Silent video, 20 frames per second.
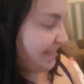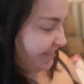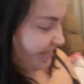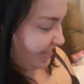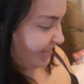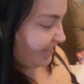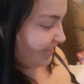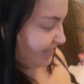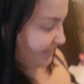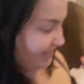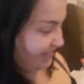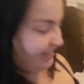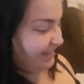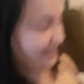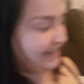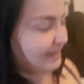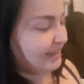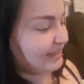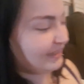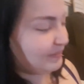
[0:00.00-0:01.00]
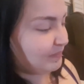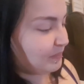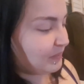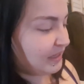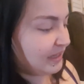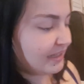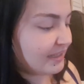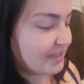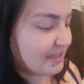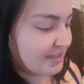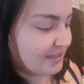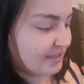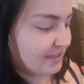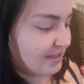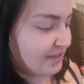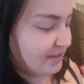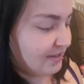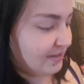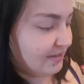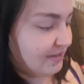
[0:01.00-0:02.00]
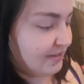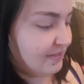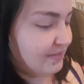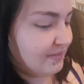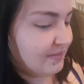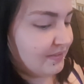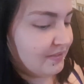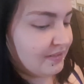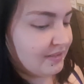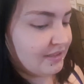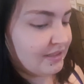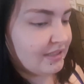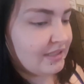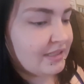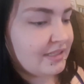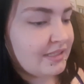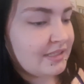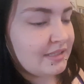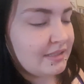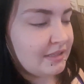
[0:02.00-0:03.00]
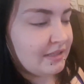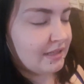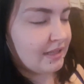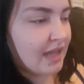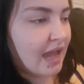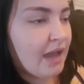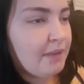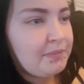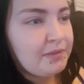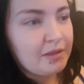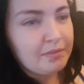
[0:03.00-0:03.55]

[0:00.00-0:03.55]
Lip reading: And he doesn't know happy